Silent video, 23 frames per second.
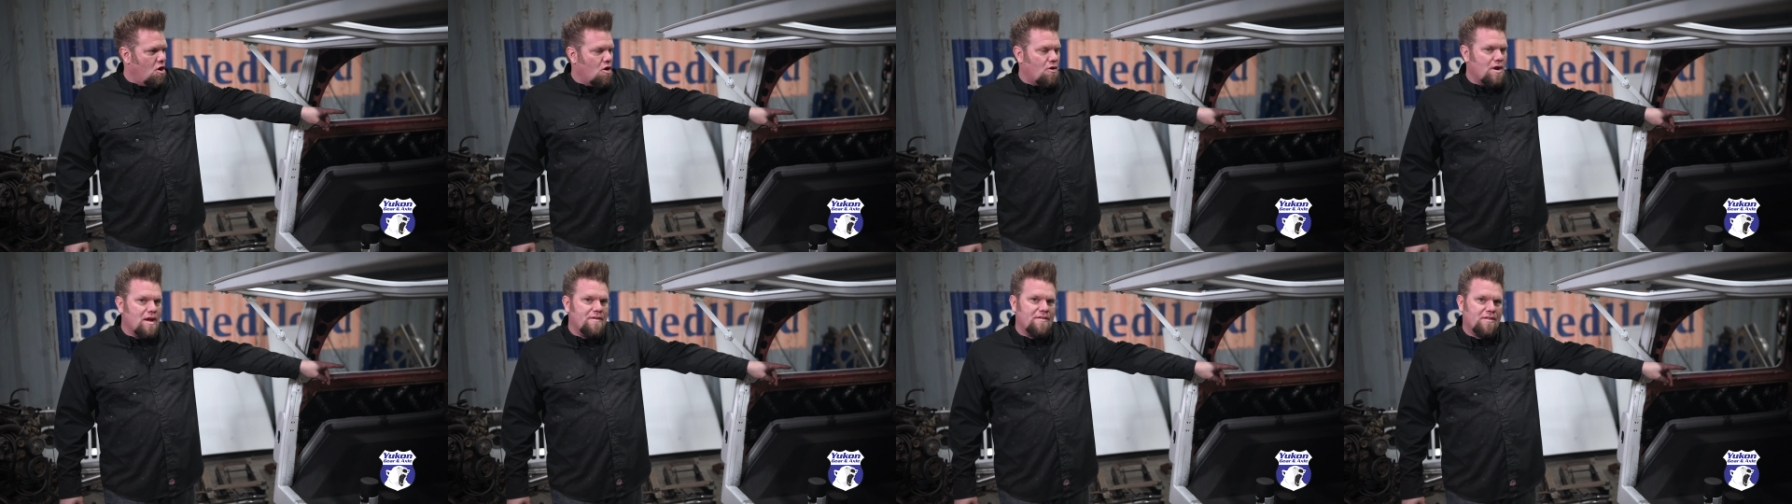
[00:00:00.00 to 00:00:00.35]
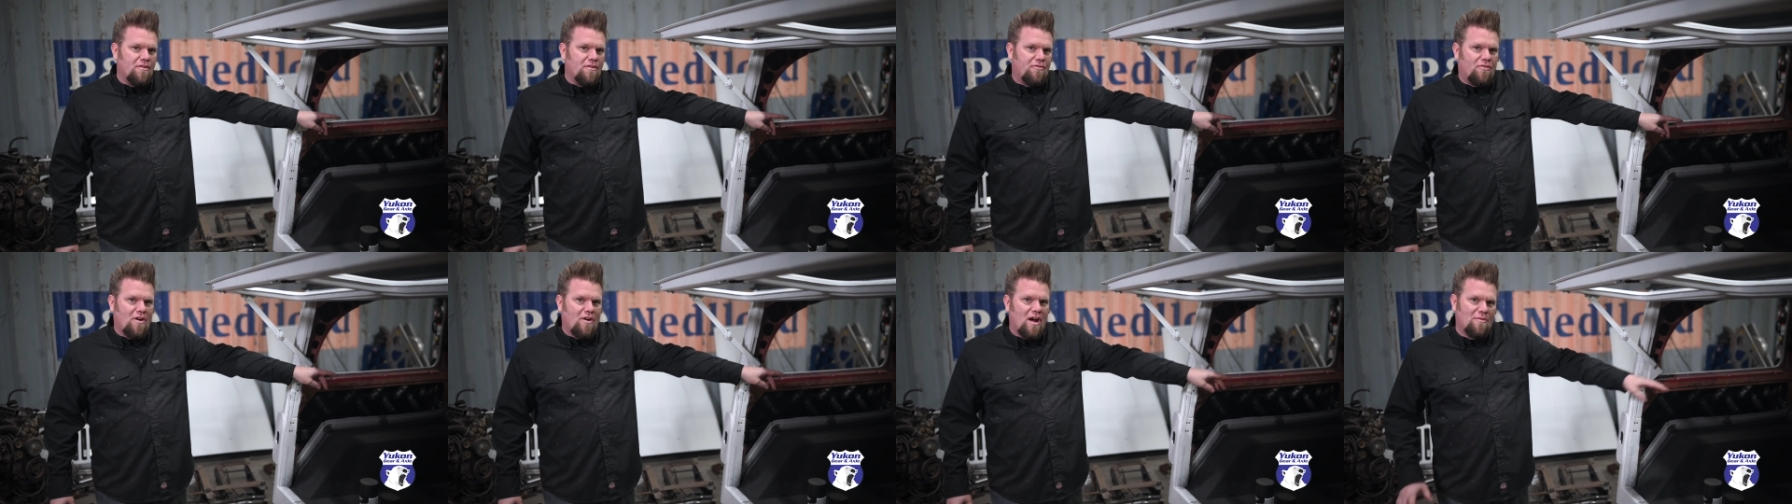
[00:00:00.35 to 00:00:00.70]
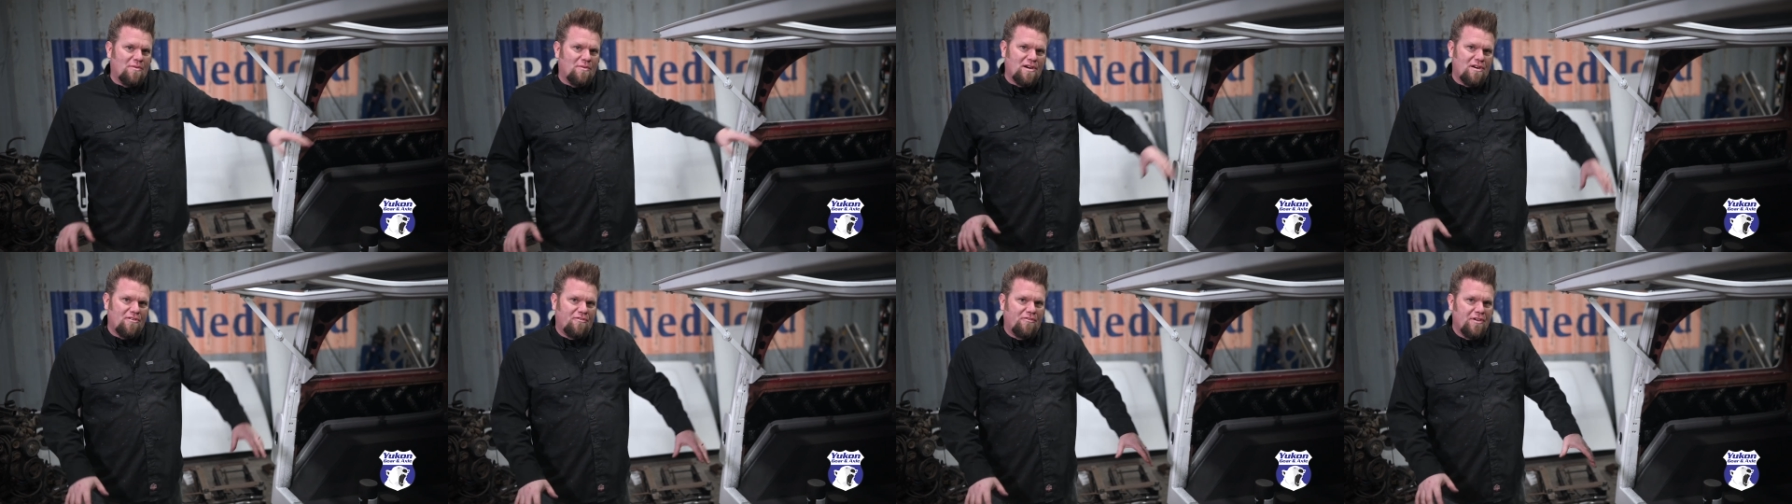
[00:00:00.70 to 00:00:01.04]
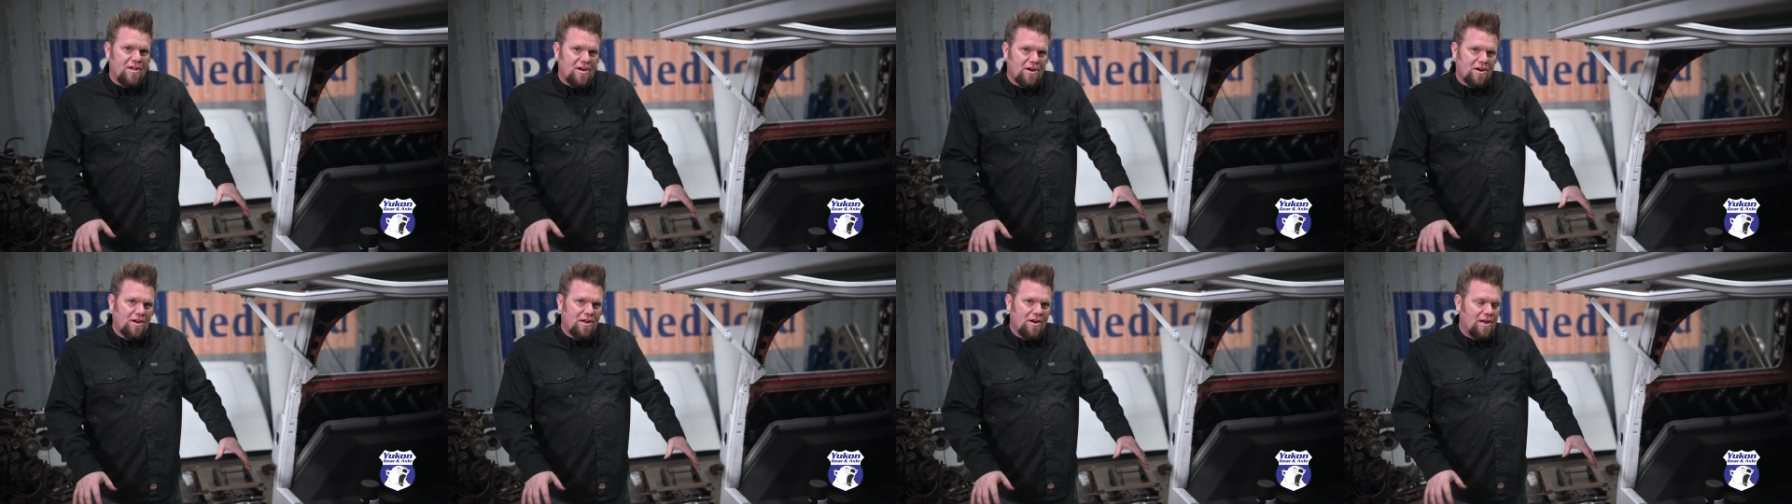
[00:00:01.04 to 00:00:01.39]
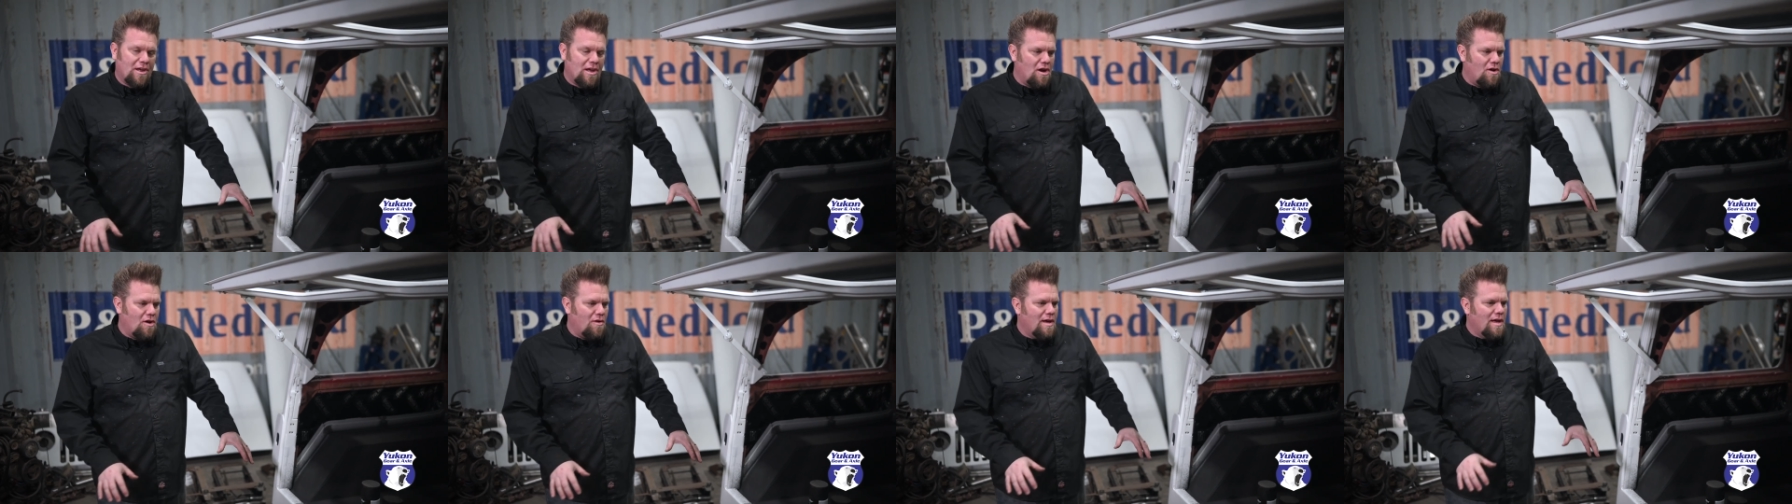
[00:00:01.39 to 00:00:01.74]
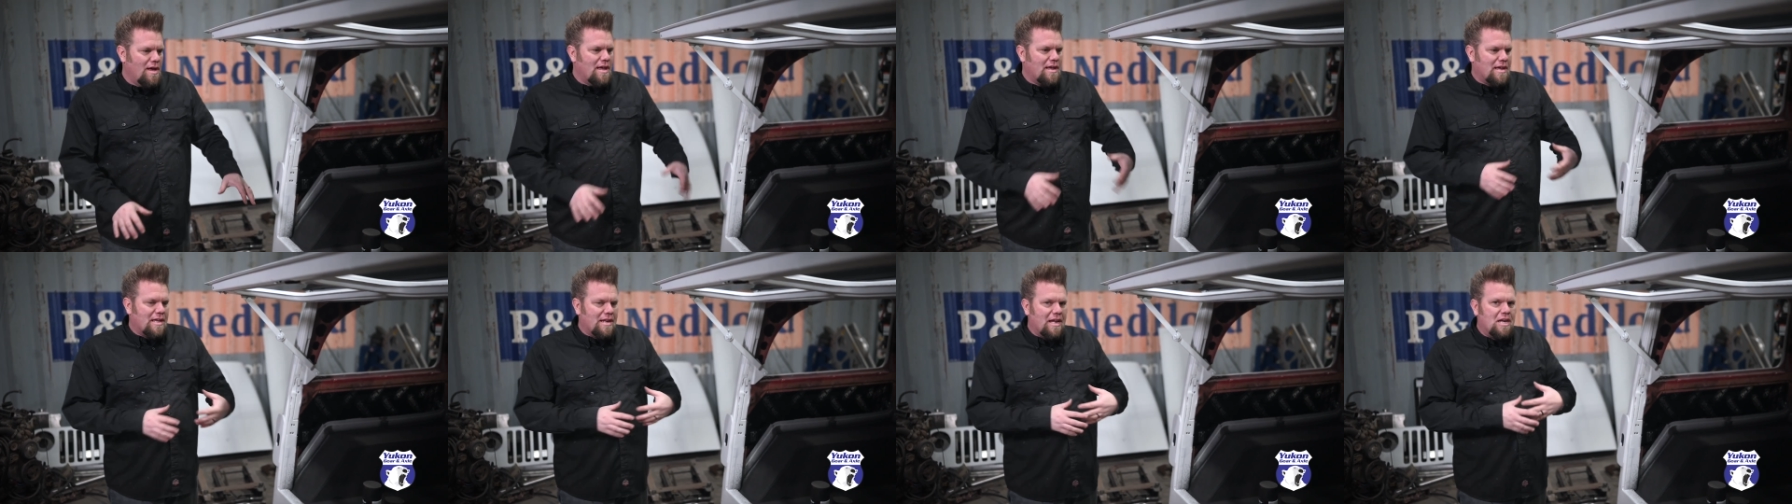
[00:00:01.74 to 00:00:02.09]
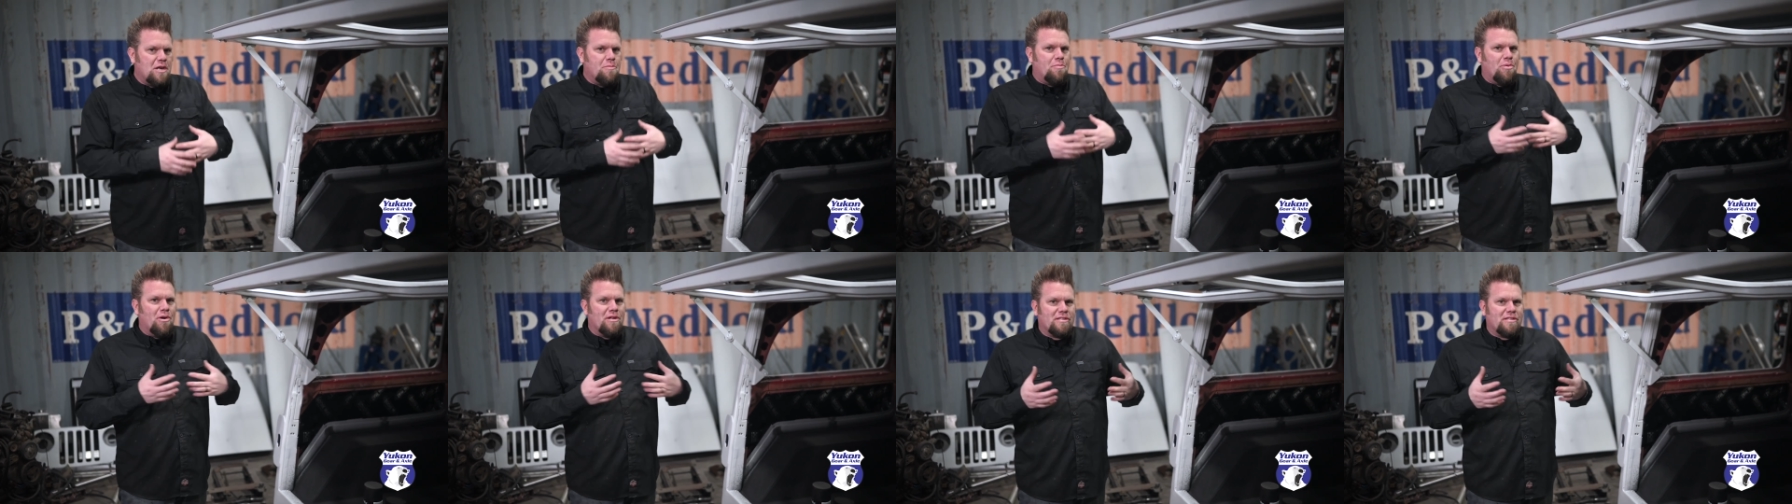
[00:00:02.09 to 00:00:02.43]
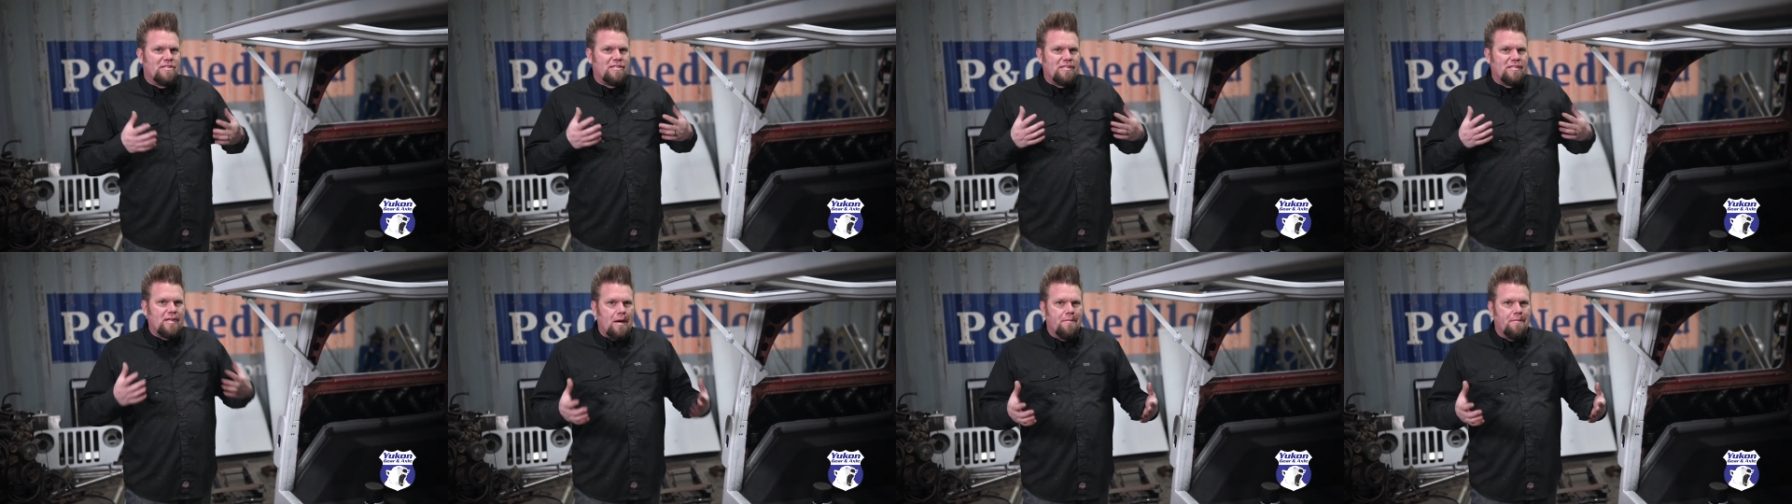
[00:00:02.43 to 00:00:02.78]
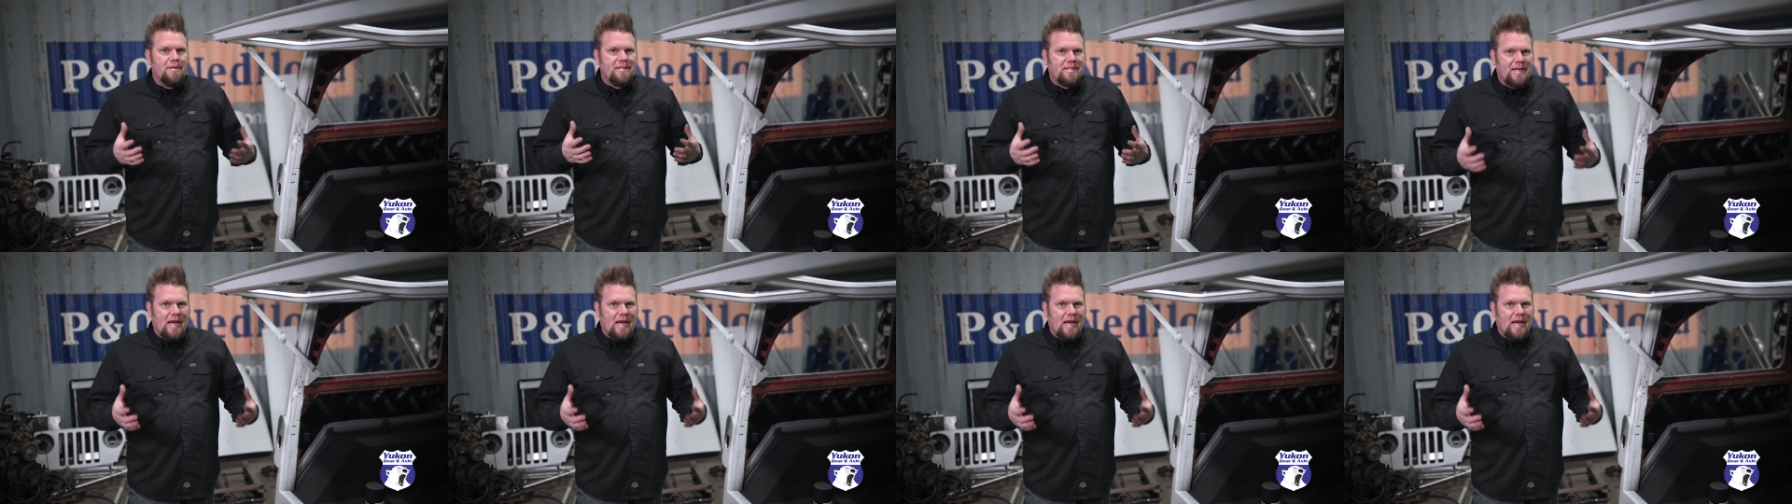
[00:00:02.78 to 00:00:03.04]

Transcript: or even the front where your feet are gonna go, you need to put some